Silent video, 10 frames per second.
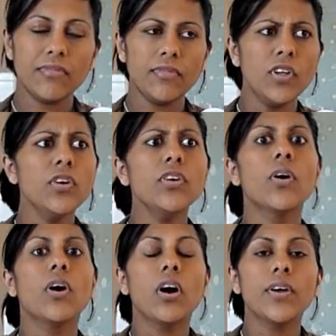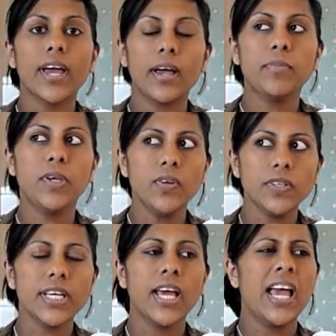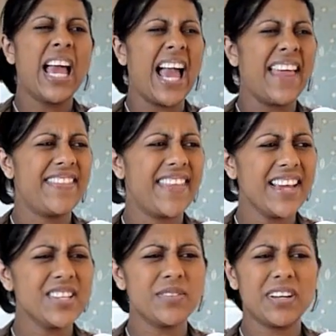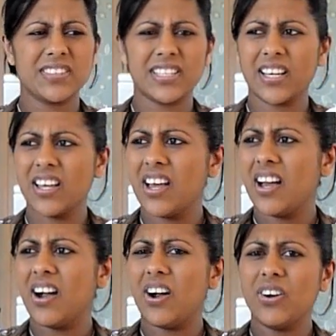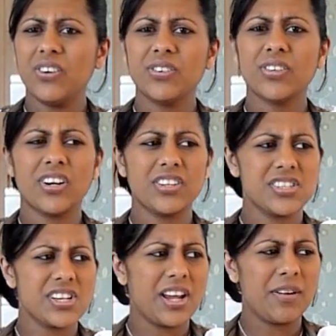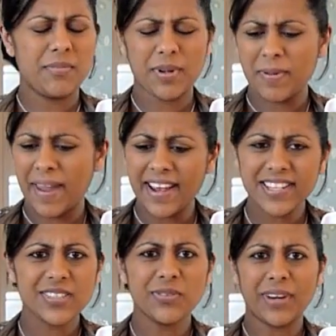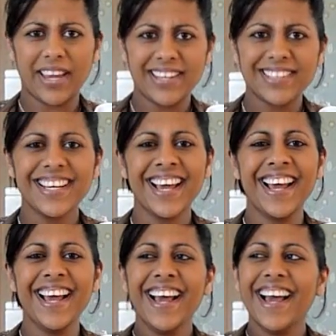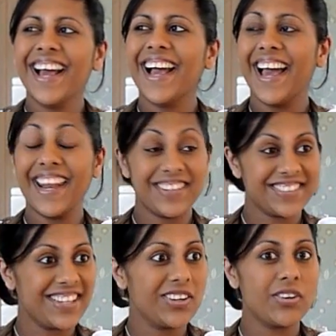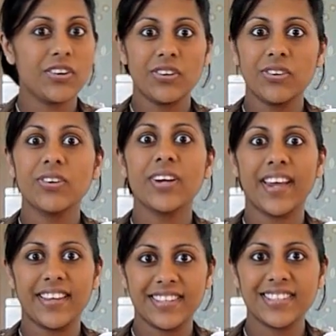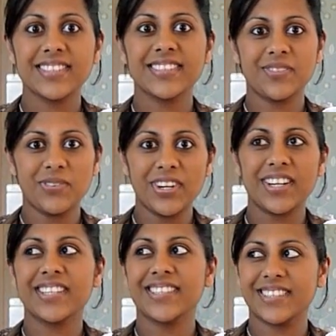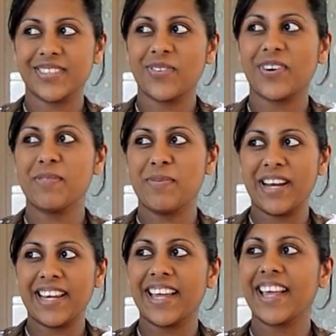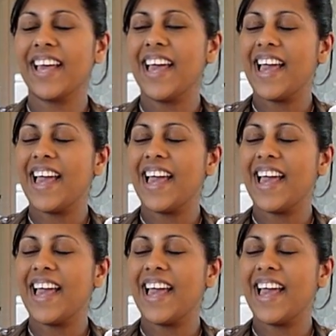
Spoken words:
No. Oh yeah, I puked, and that's when I was like, oh gosh, my pants are wet. And I was like, oh, okay, this is the water breaking.